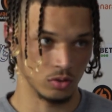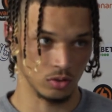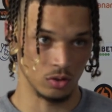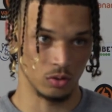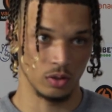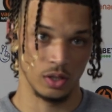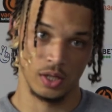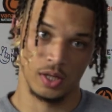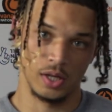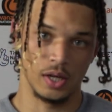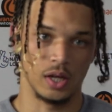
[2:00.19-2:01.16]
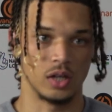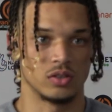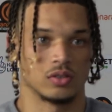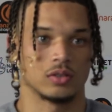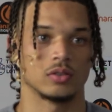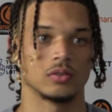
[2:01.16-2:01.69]
So I
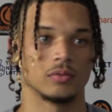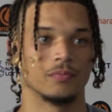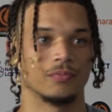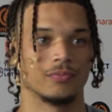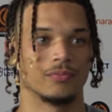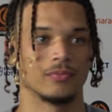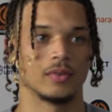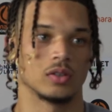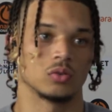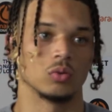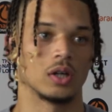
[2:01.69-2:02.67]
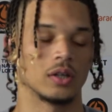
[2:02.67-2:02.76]
just, that's all I